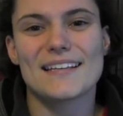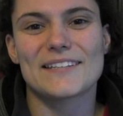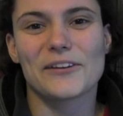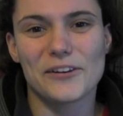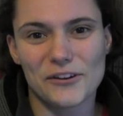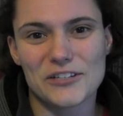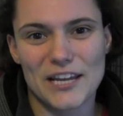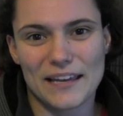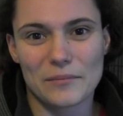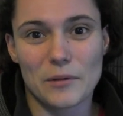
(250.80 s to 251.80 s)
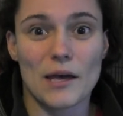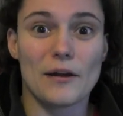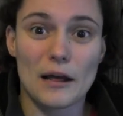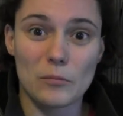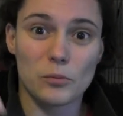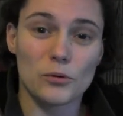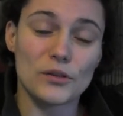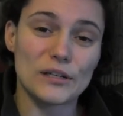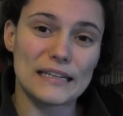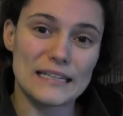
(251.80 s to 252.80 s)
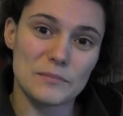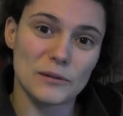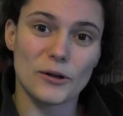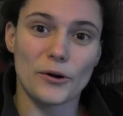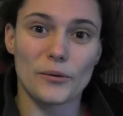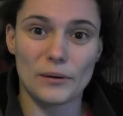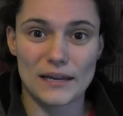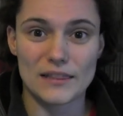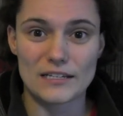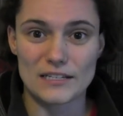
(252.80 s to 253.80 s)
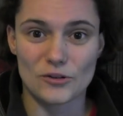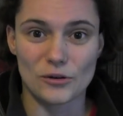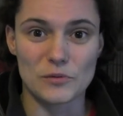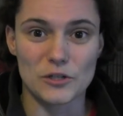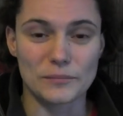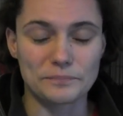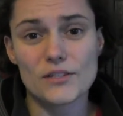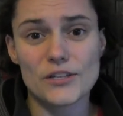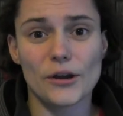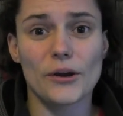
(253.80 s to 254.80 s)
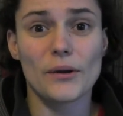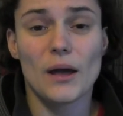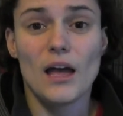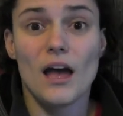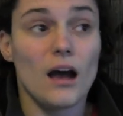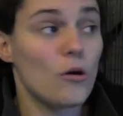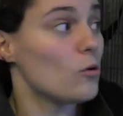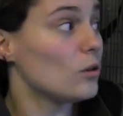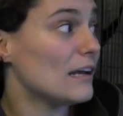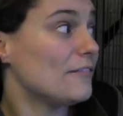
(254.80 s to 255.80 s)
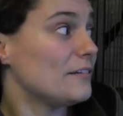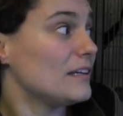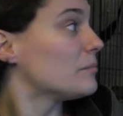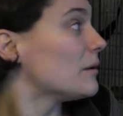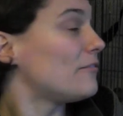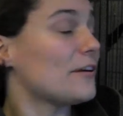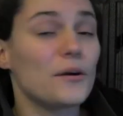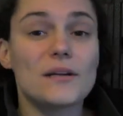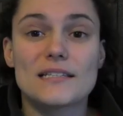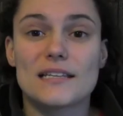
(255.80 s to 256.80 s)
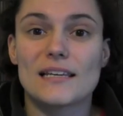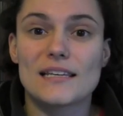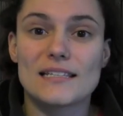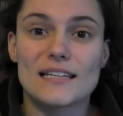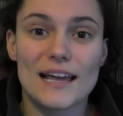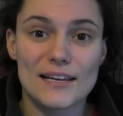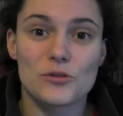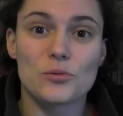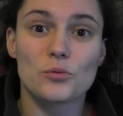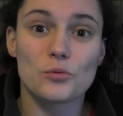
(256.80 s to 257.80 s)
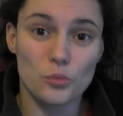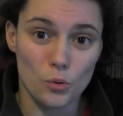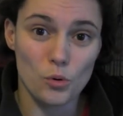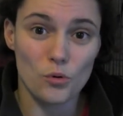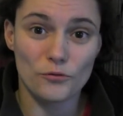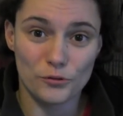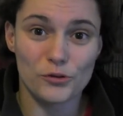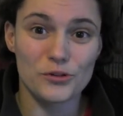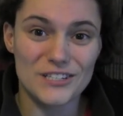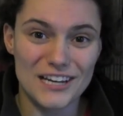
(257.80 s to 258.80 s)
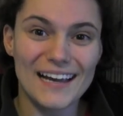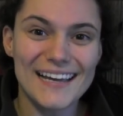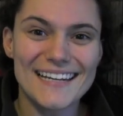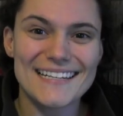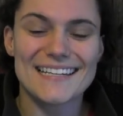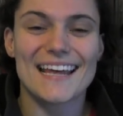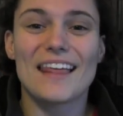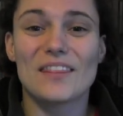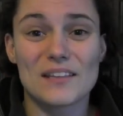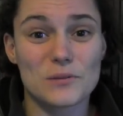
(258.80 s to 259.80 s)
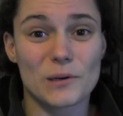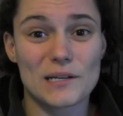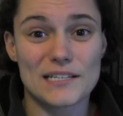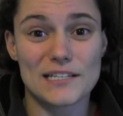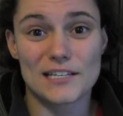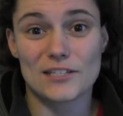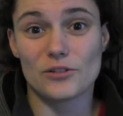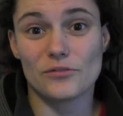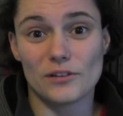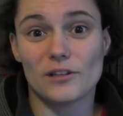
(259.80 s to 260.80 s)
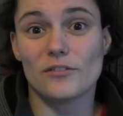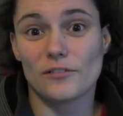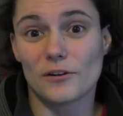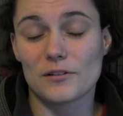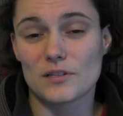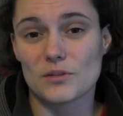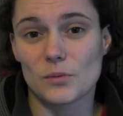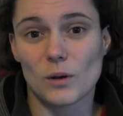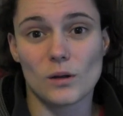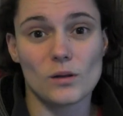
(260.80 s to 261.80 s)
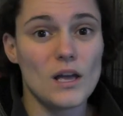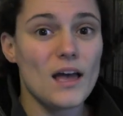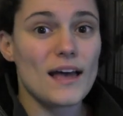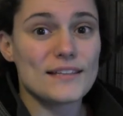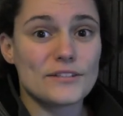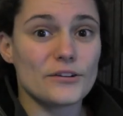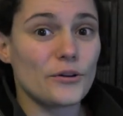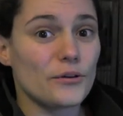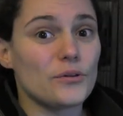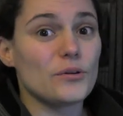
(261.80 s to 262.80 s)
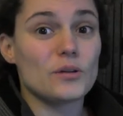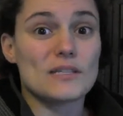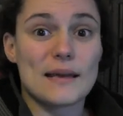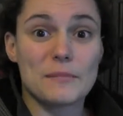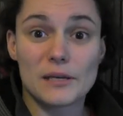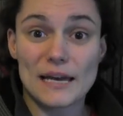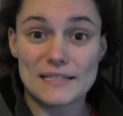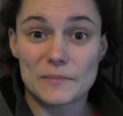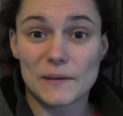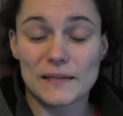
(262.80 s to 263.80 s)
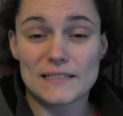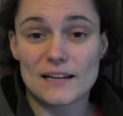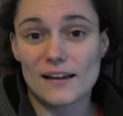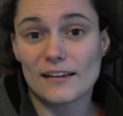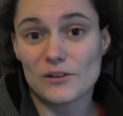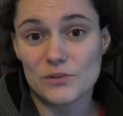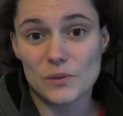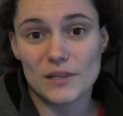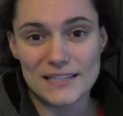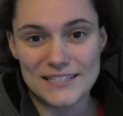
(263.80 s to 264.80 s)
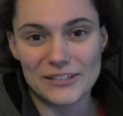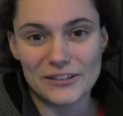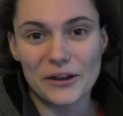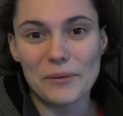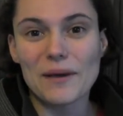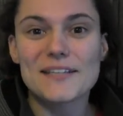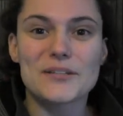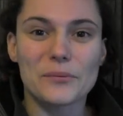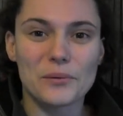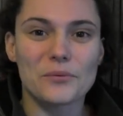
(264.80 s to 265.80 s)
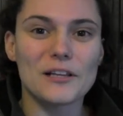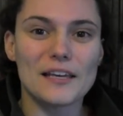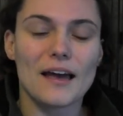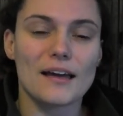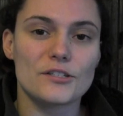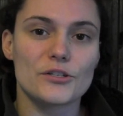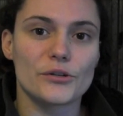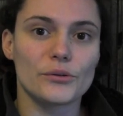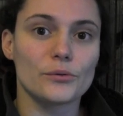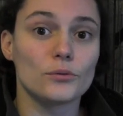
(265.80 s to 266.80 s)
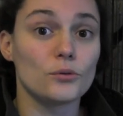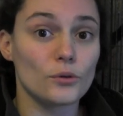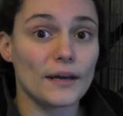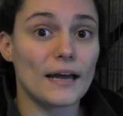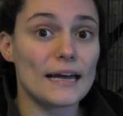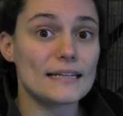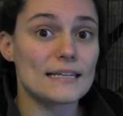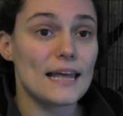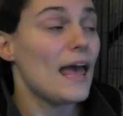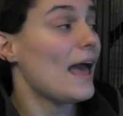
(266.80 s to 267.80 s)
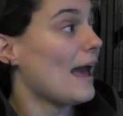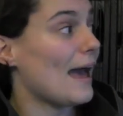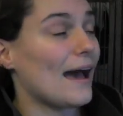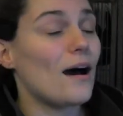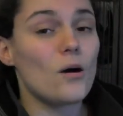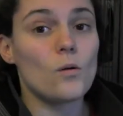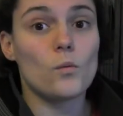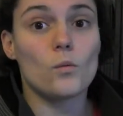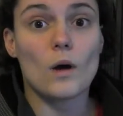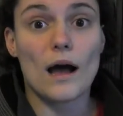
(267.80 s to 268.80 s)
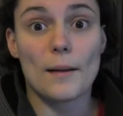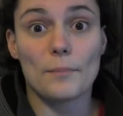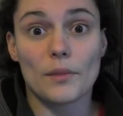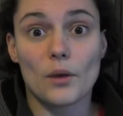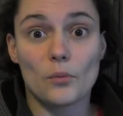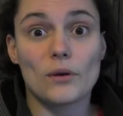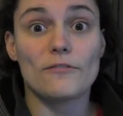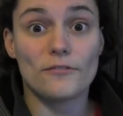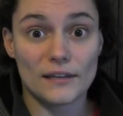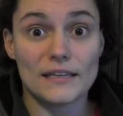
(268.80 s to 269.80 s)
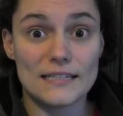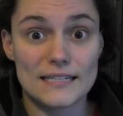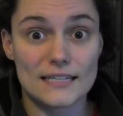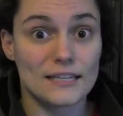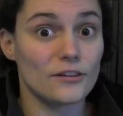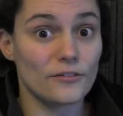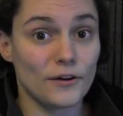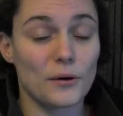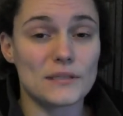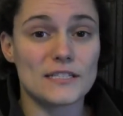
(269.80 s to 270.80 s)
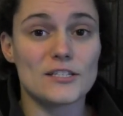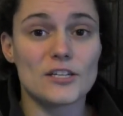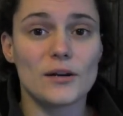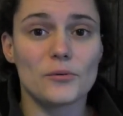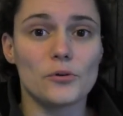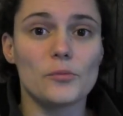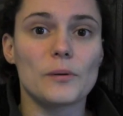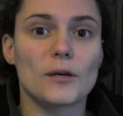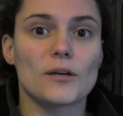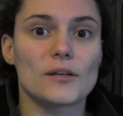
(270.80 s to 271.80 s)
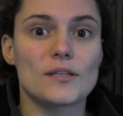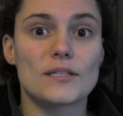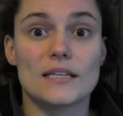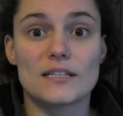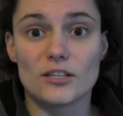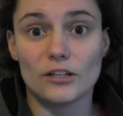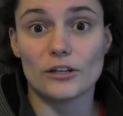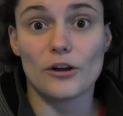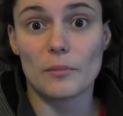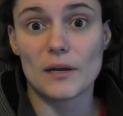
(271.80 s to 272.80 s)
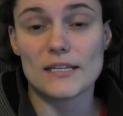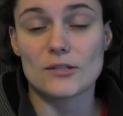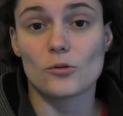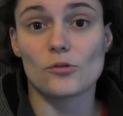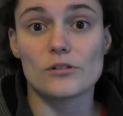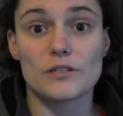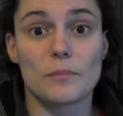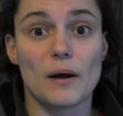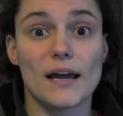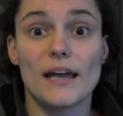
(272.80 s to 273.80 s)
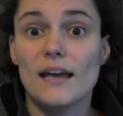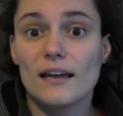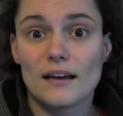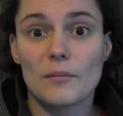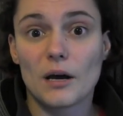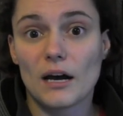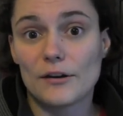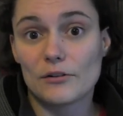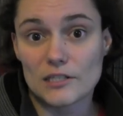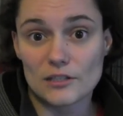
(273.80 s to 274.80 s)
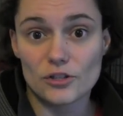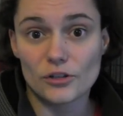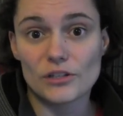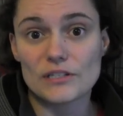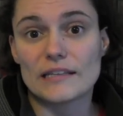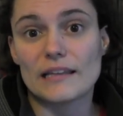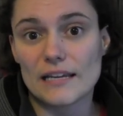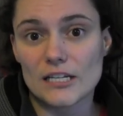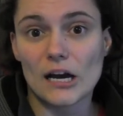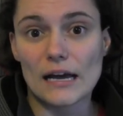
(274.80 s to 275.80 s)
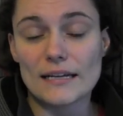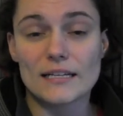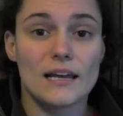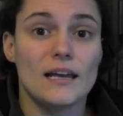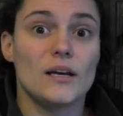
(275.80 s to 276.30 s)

so go check them out. I'll put the links below in the description. So all I feed my ferrets is a natural raw food diet, and that's what I suggest you feed your ferrets as well. As you know, Sammy has been diagnosed with insulinoma, so we really had to look at how we feed the ferrets in general, because insulinoma is caused by carbohydrates and sugars in their diet,